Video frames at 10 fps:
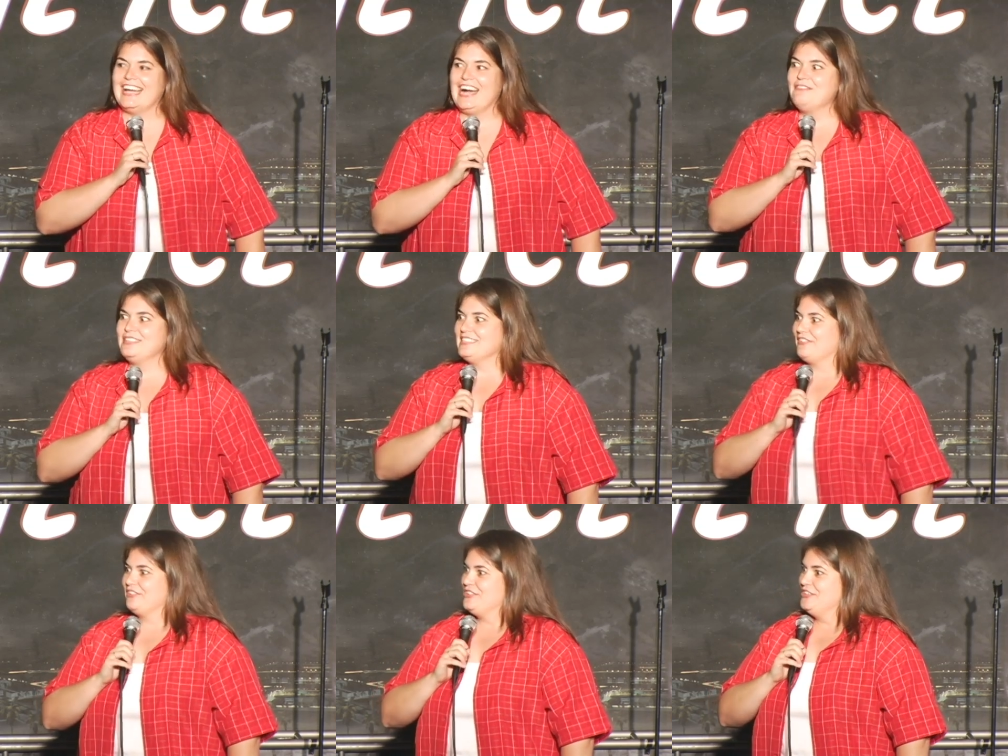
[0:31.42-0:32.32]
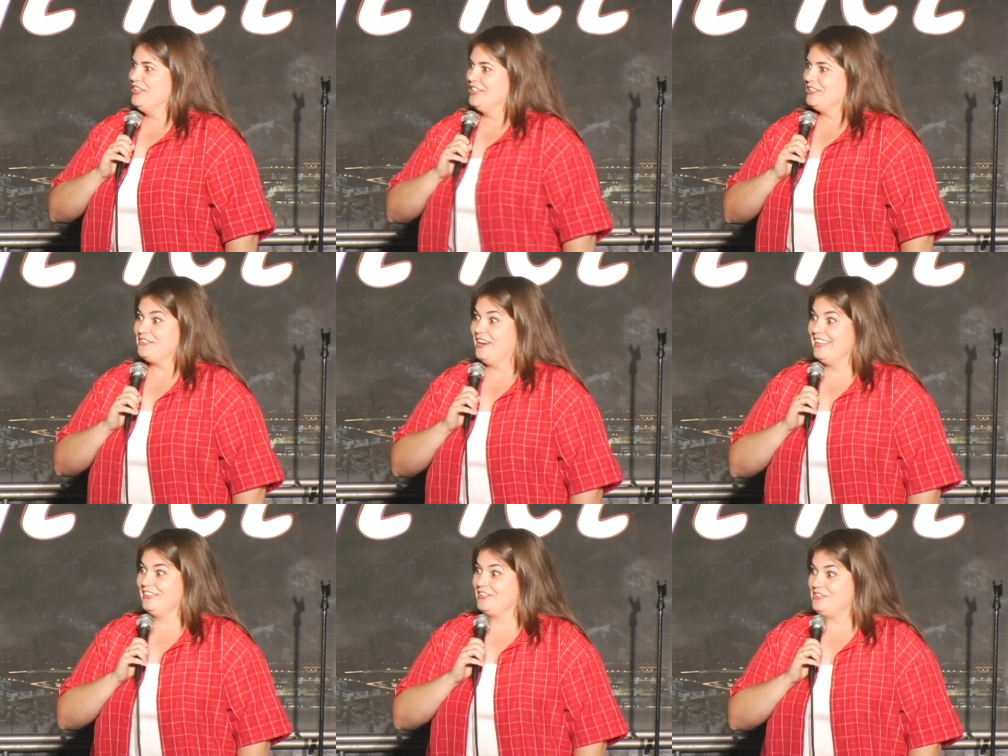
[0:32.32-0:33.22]
Yeah, I've been sick for two years.
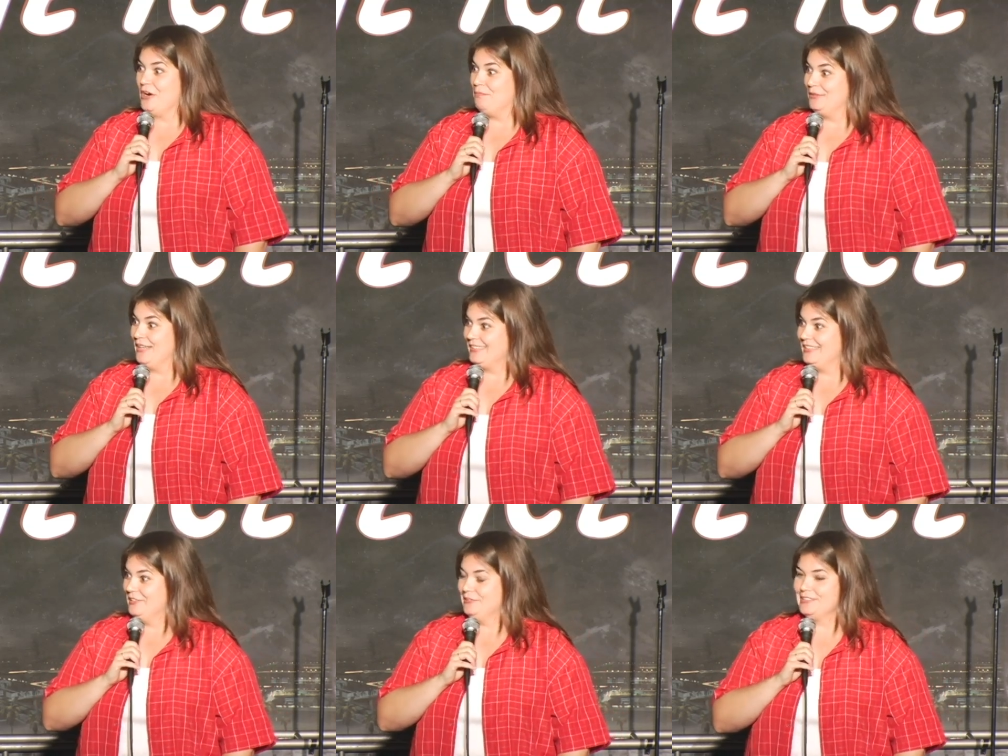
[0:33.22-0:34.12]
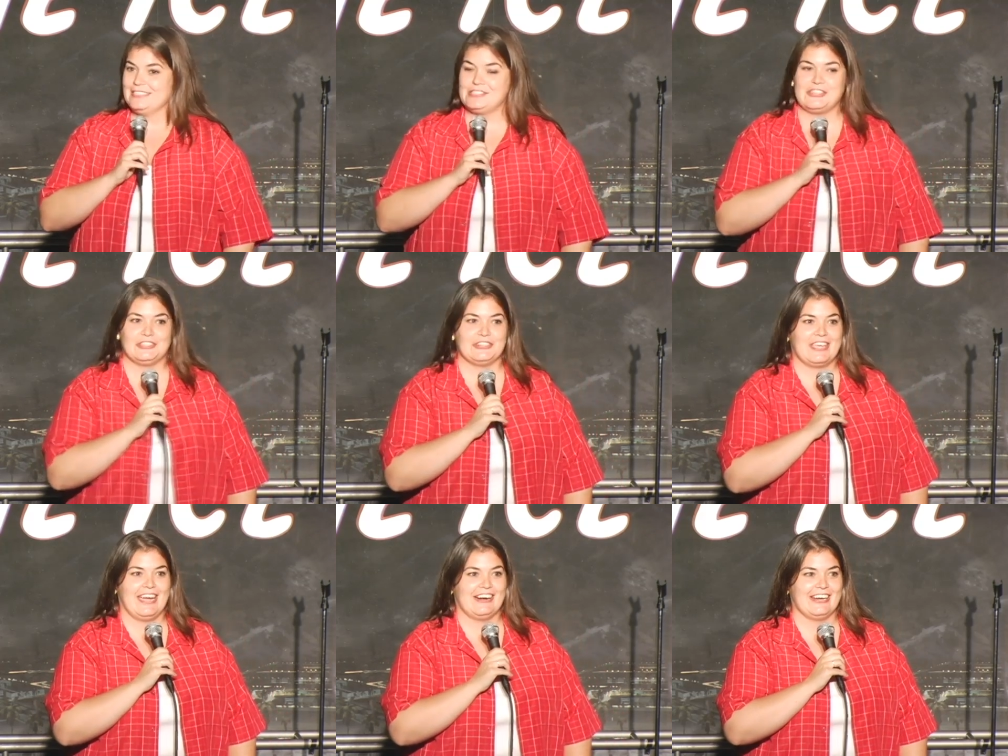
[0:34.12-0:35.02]
Regular soap will not kill what these
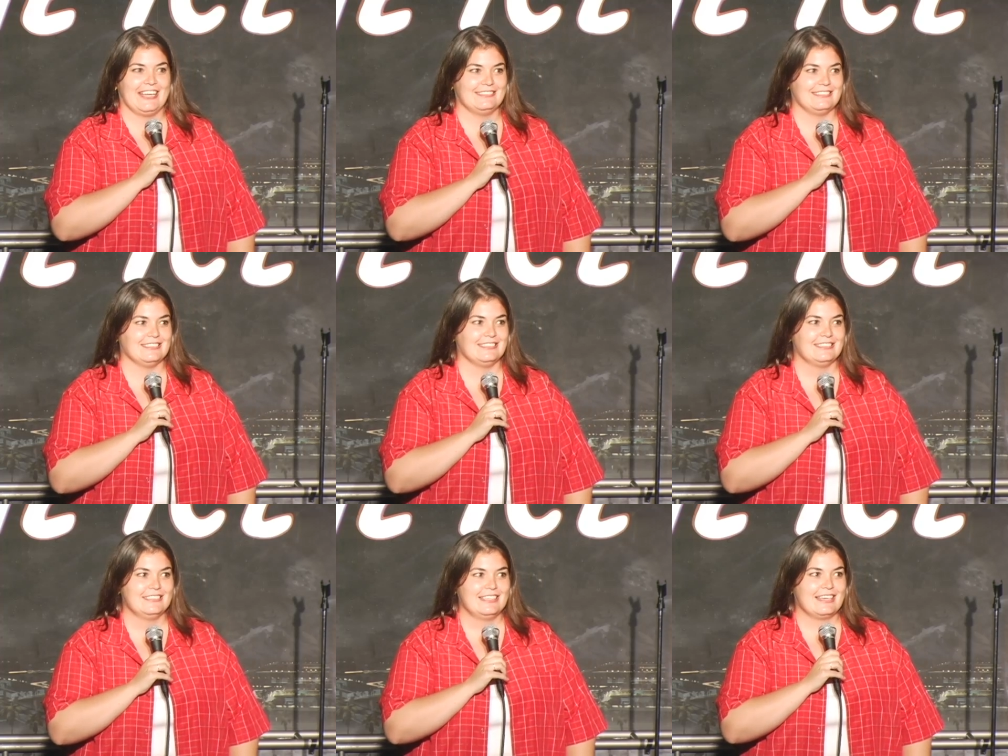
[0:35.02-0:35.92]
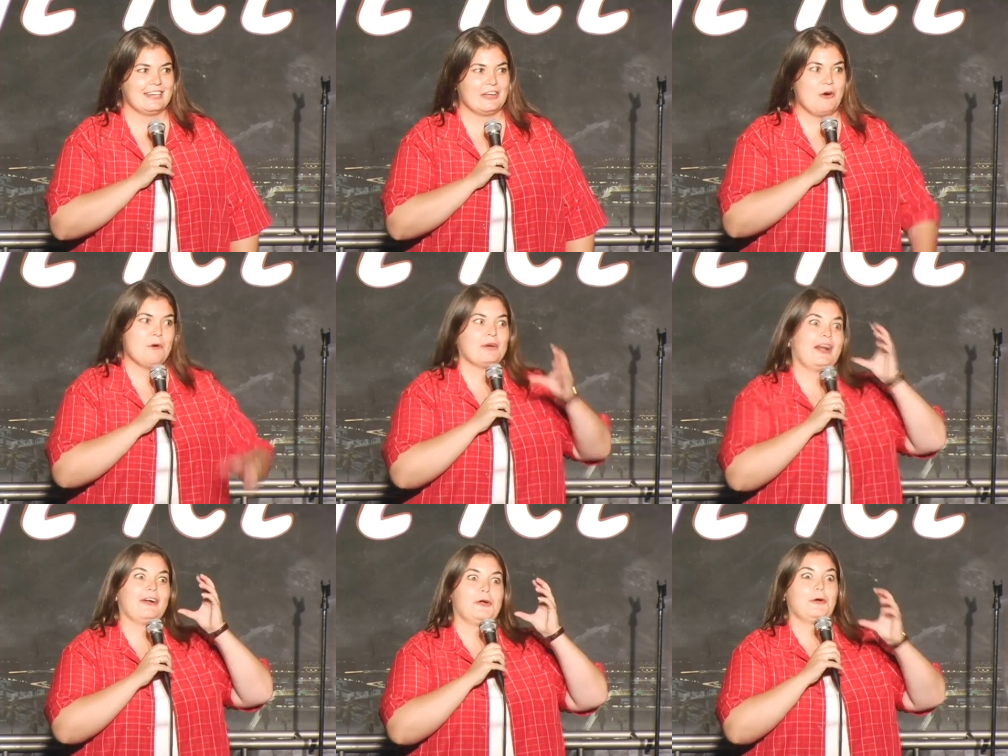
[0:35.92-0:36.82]
children carry. Huh? Gotta go home
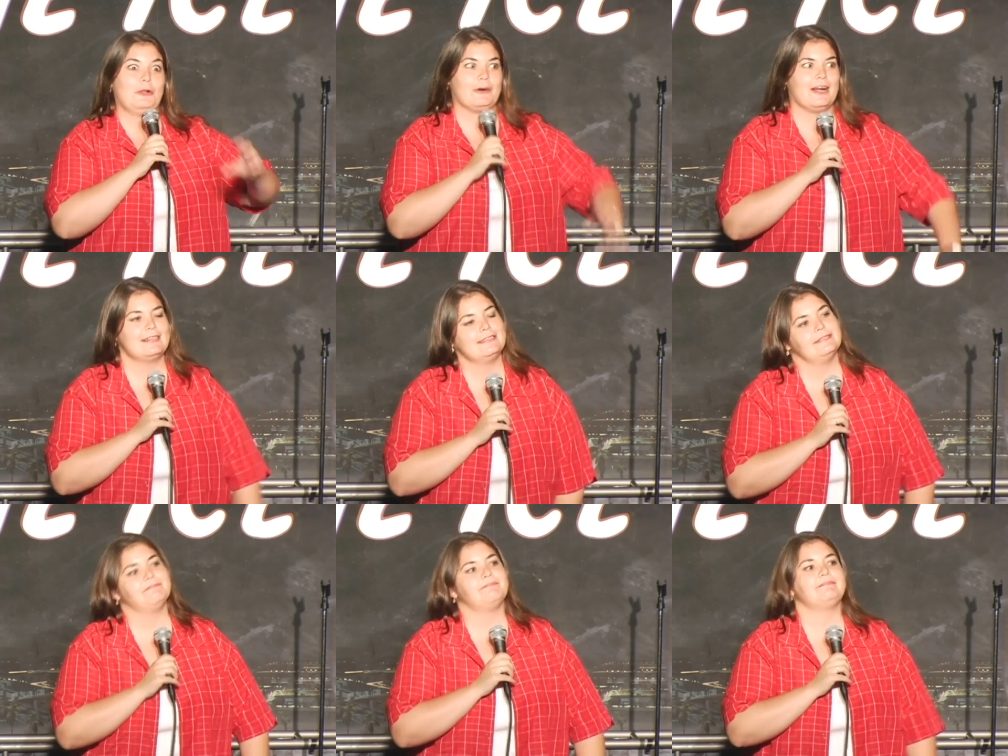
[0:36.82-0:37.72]
and gargle Clorox.